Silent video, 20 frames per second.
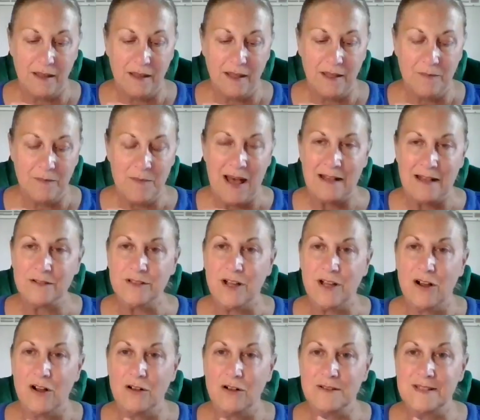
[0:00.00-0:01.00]

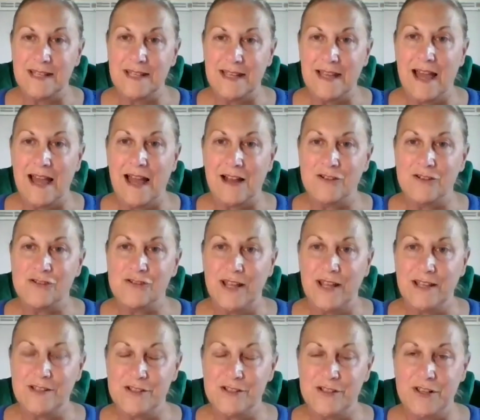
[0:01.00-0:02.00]
alcohol
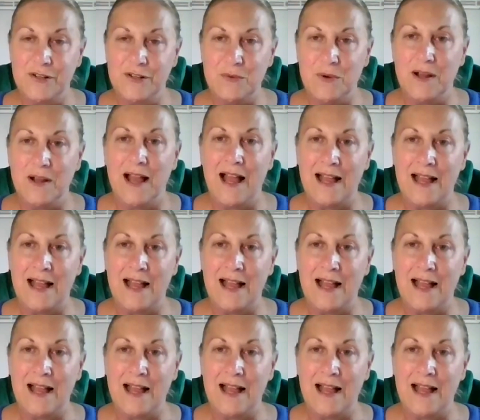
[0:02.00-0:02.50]
dehydrates you,